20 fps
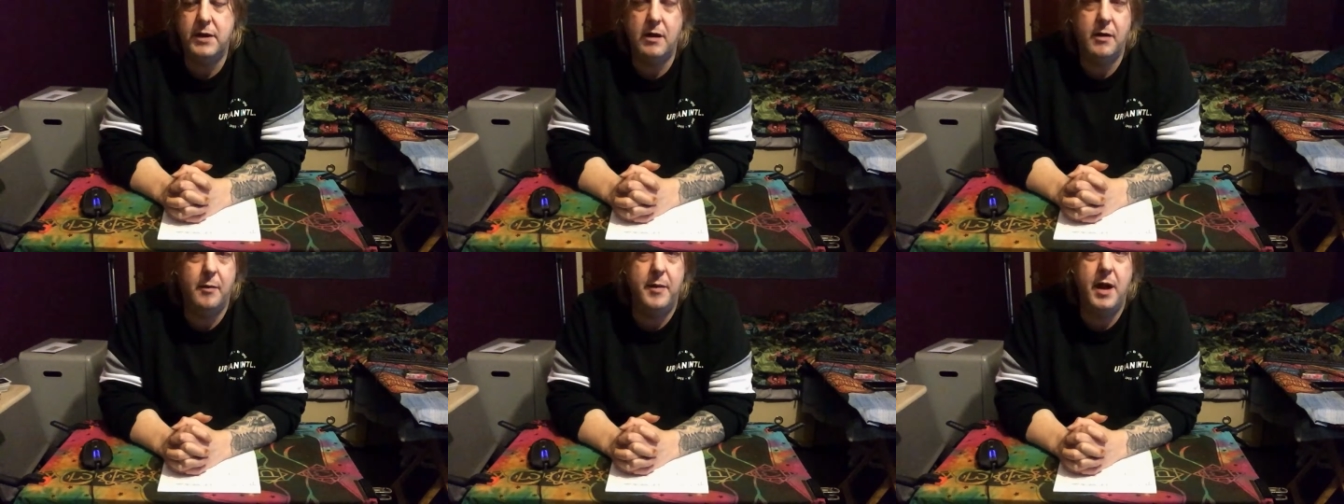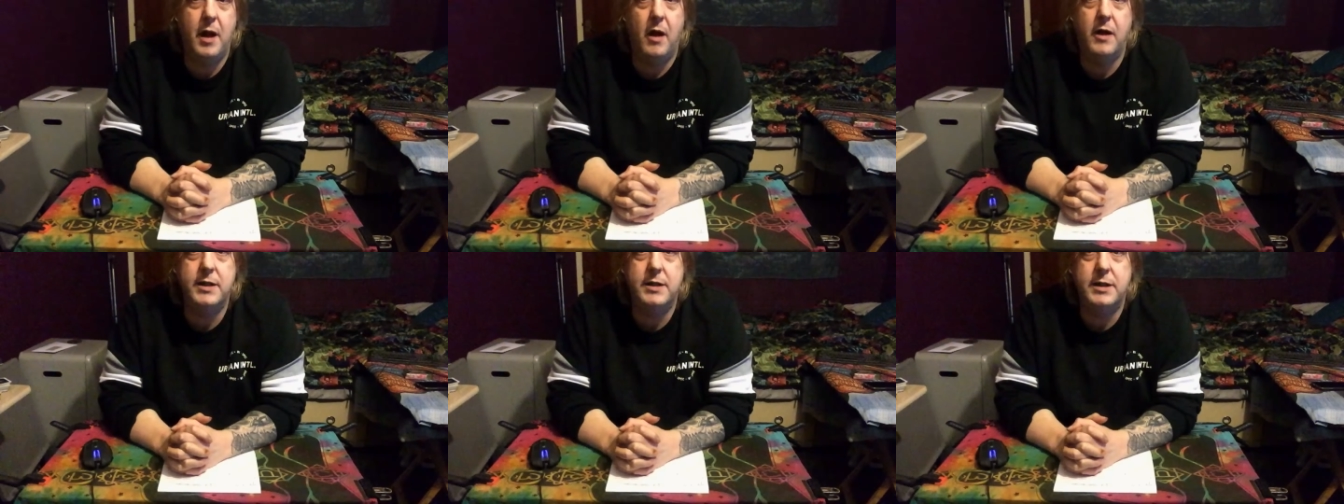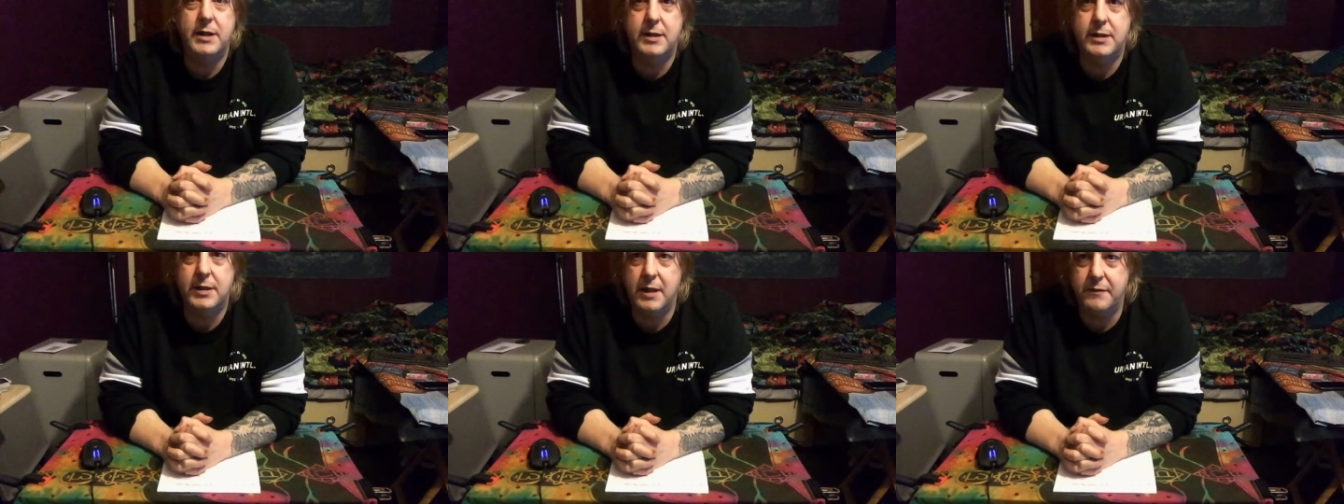I mean, I
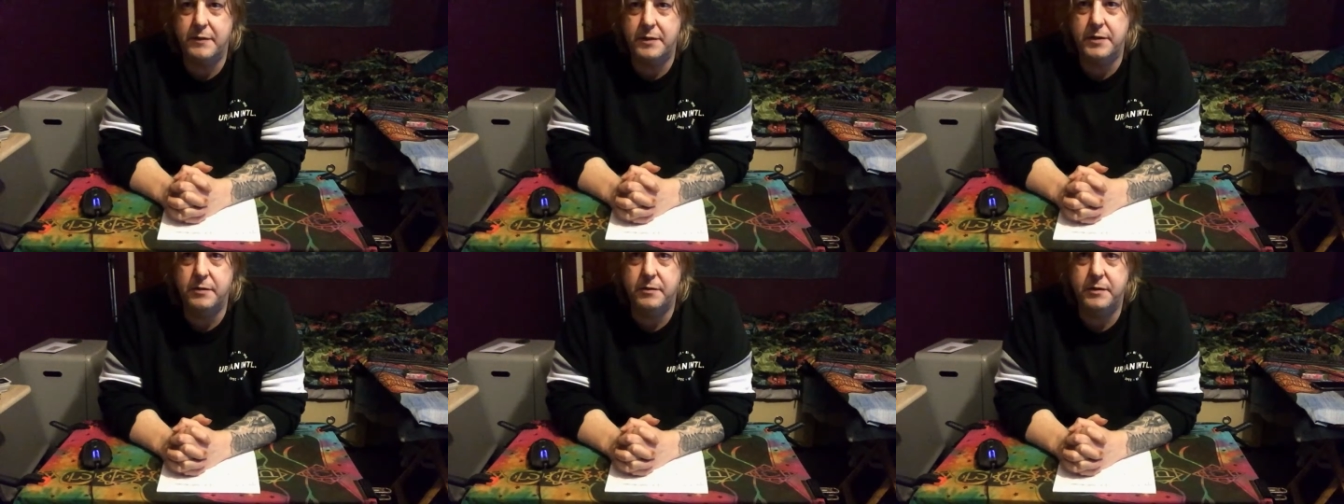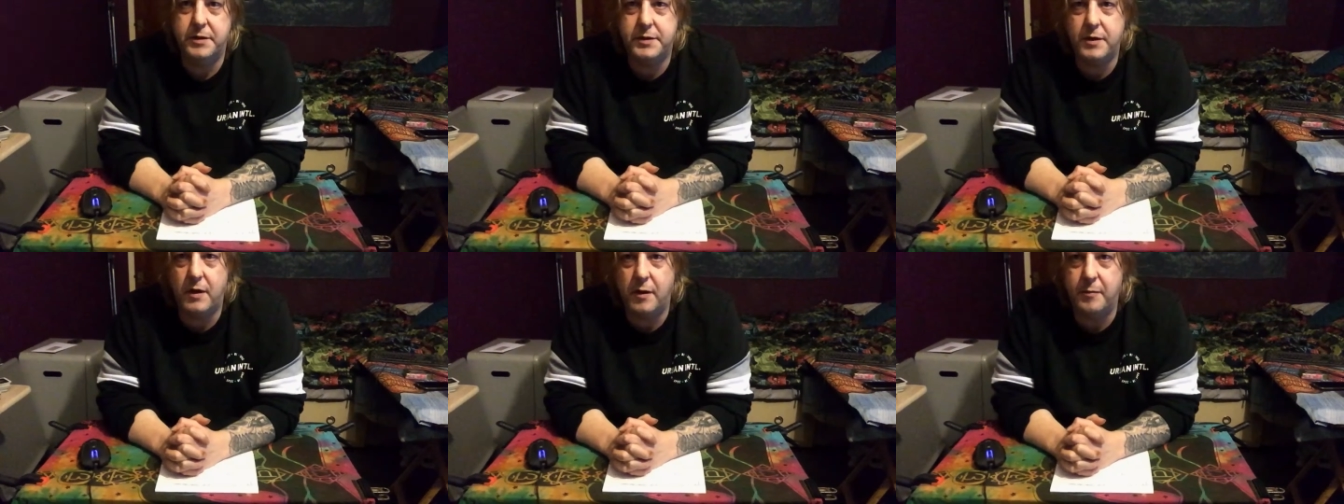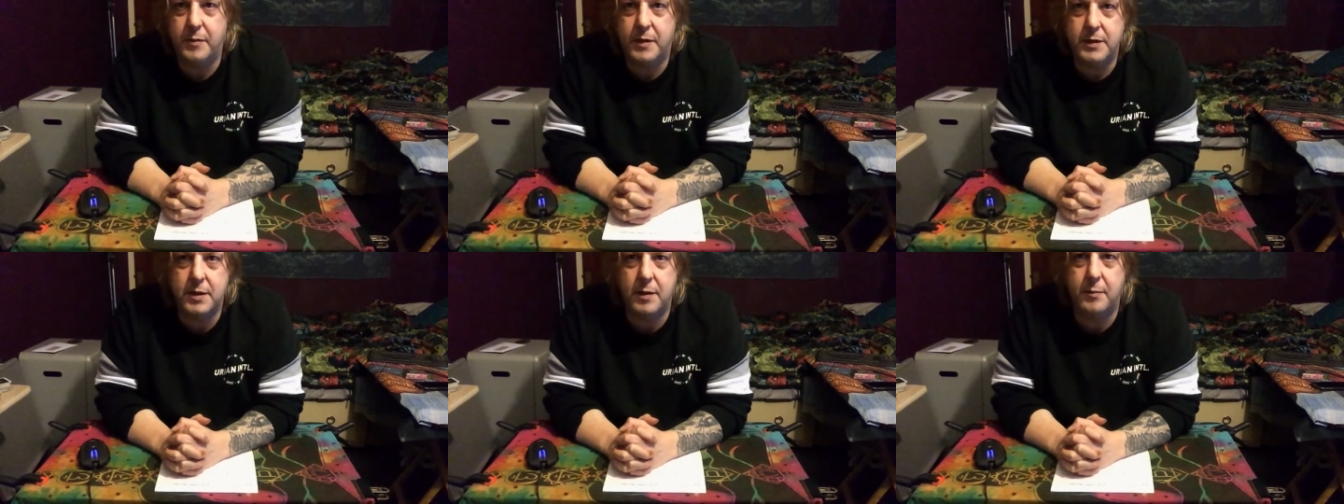see sevens all the
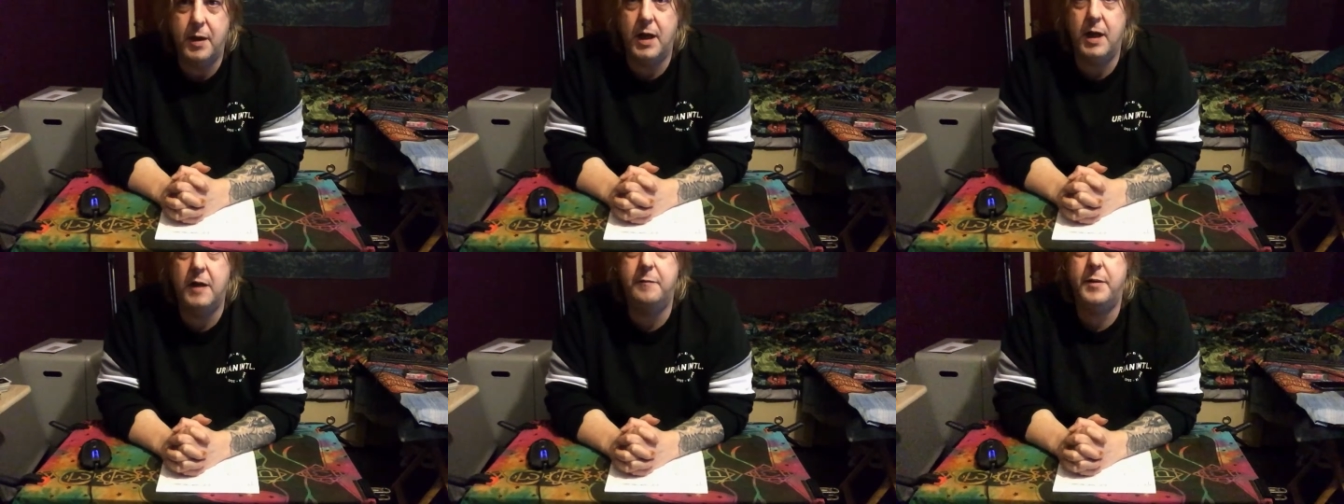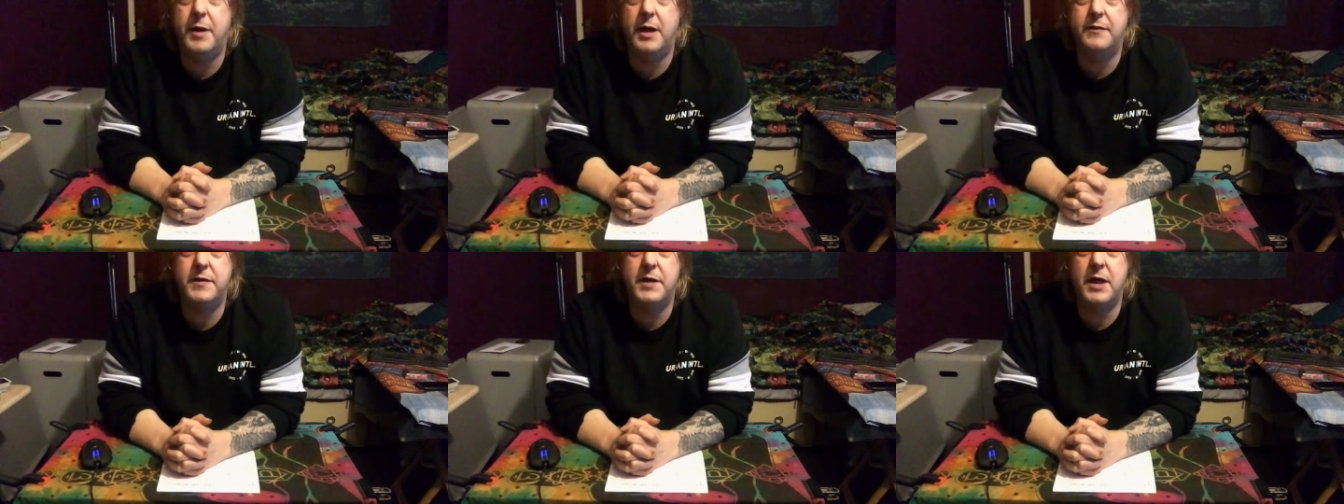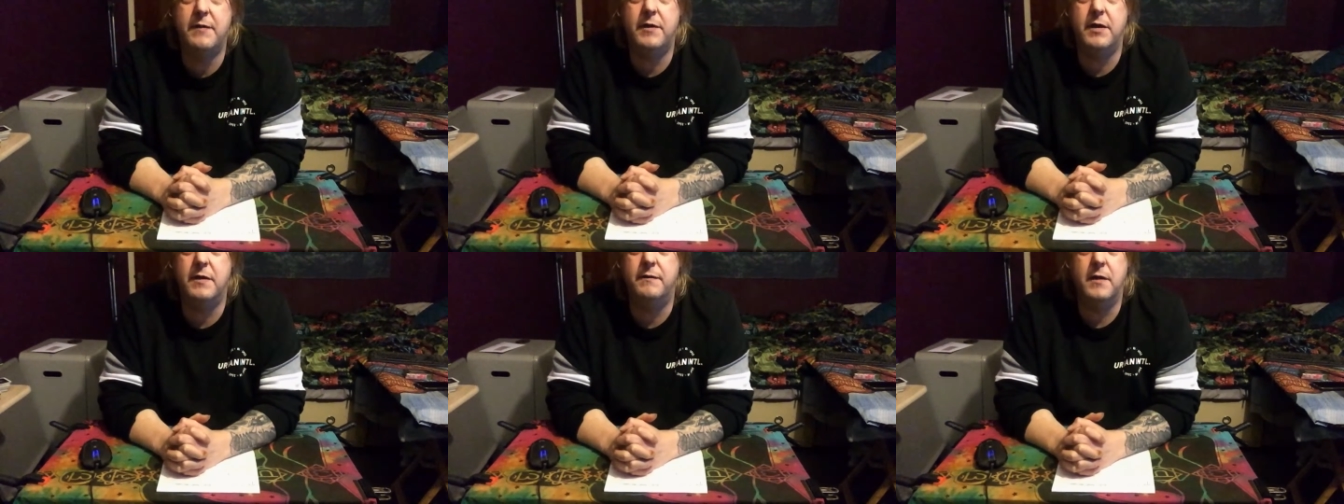time because I'm a life path
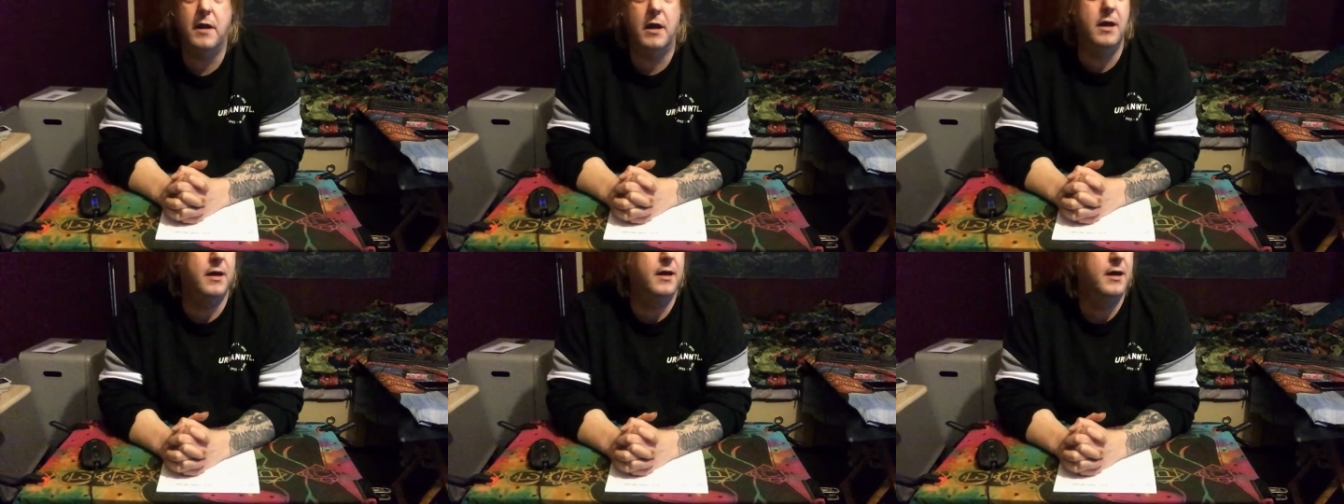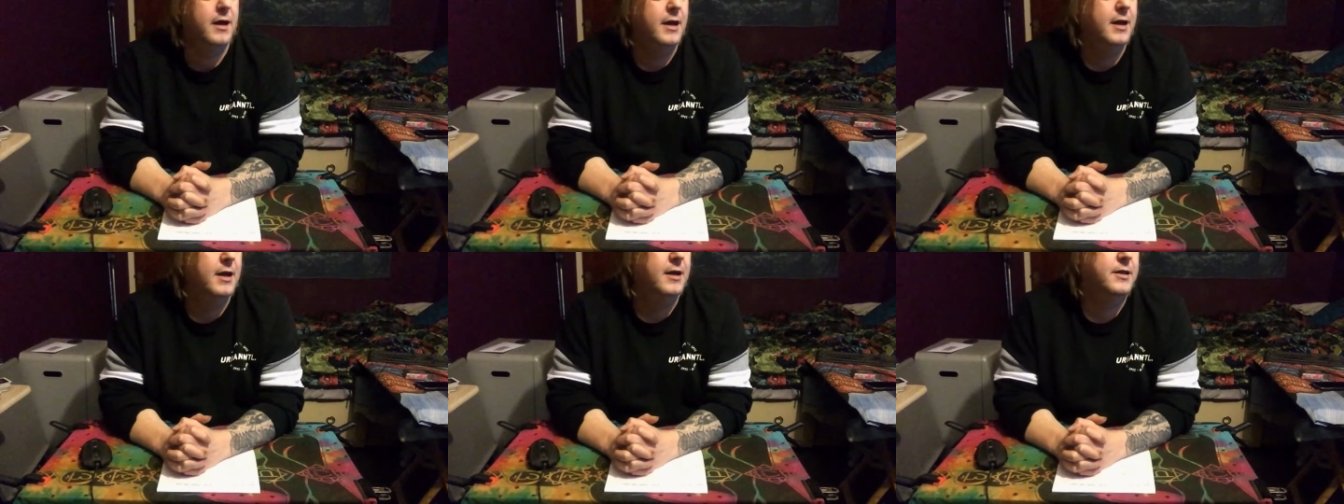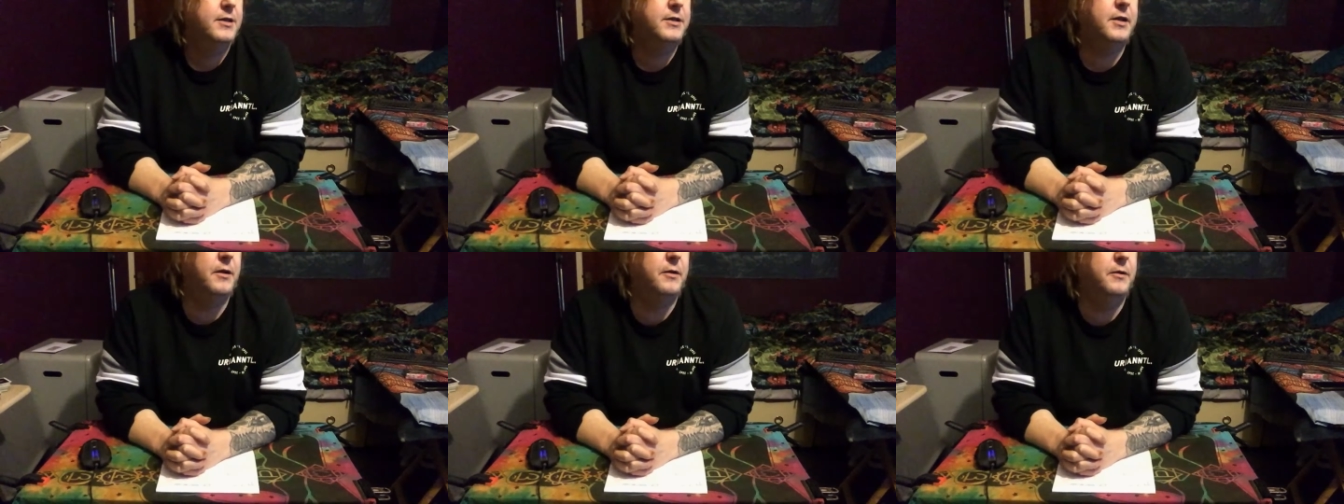seven. So